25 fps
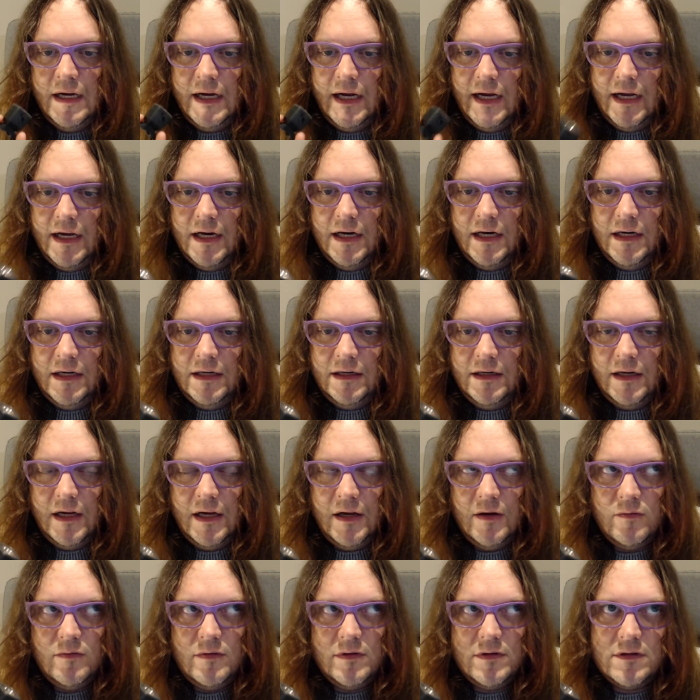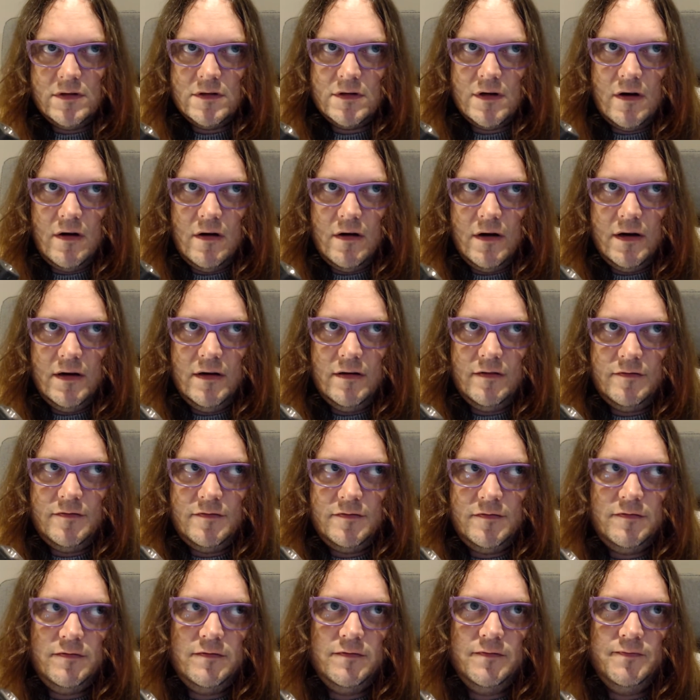and it was kind
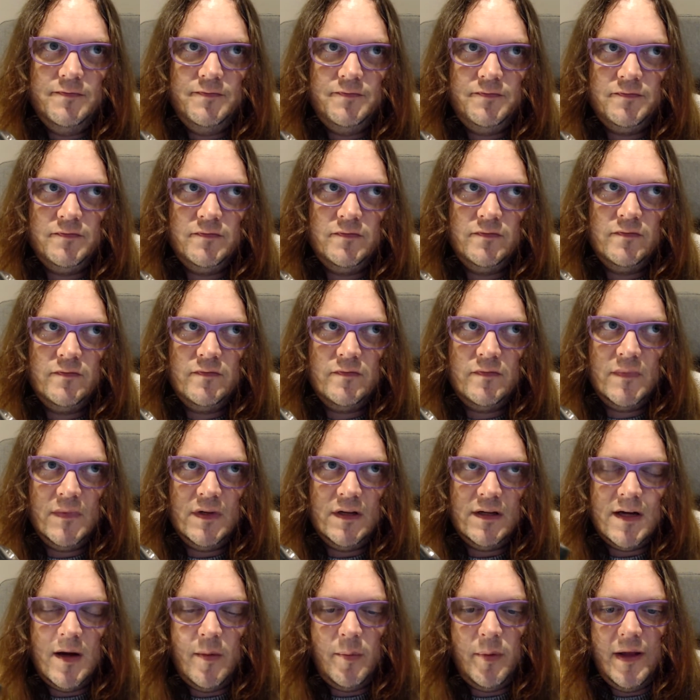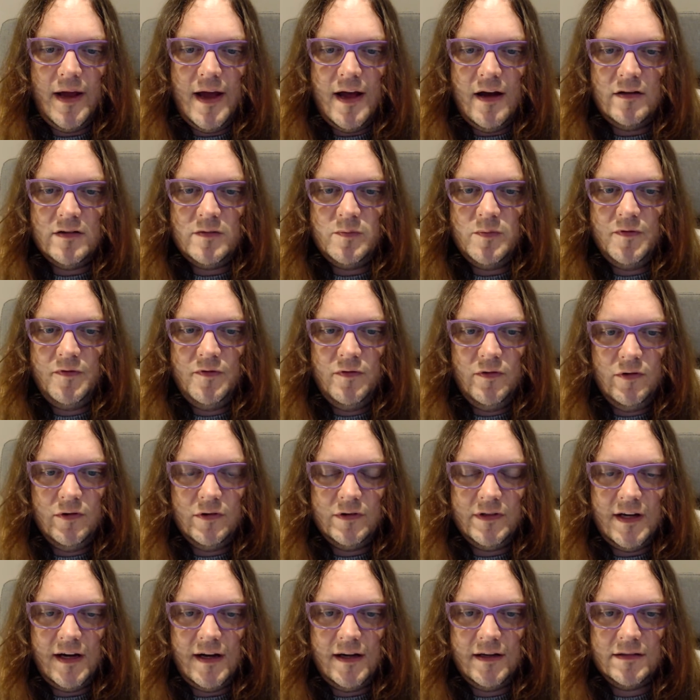of a couple of hours before
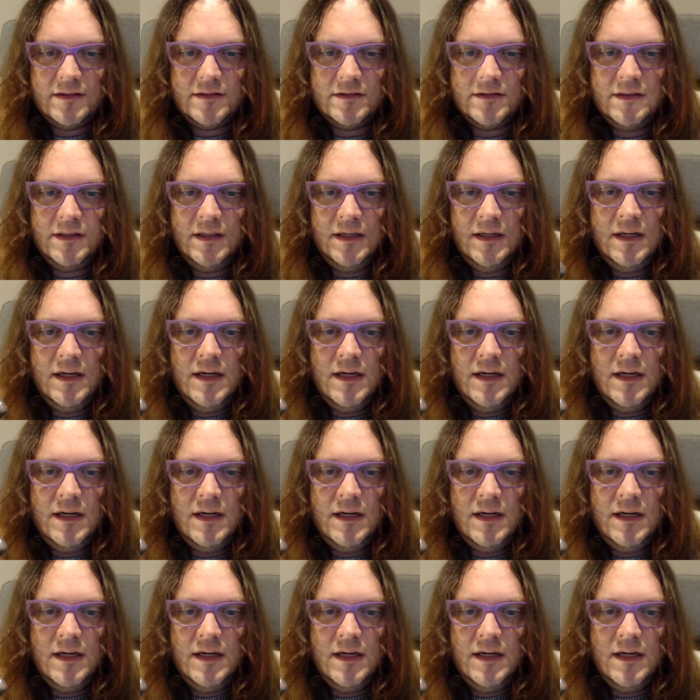dusk,